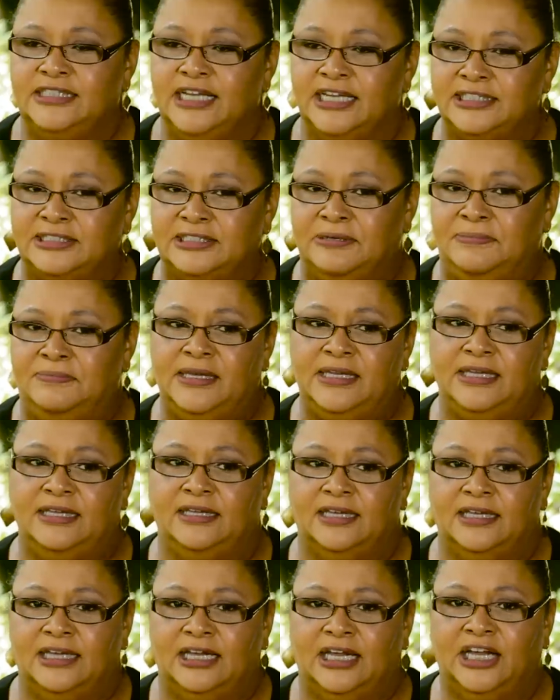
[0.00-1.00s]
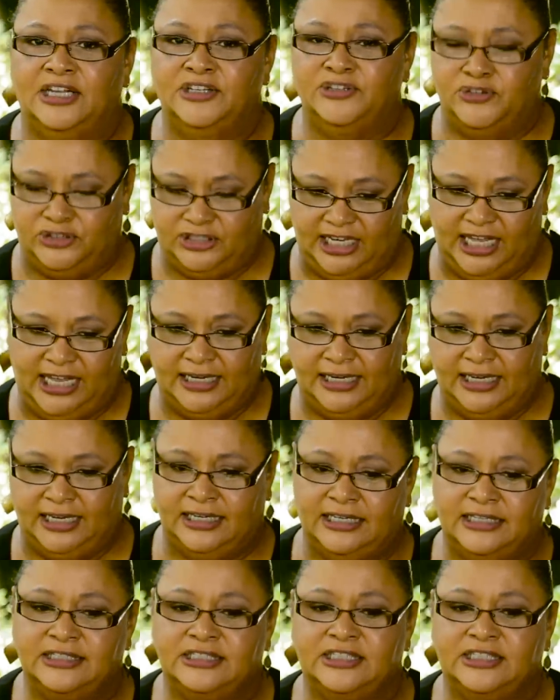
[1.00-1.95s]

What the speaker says: just to be understanding.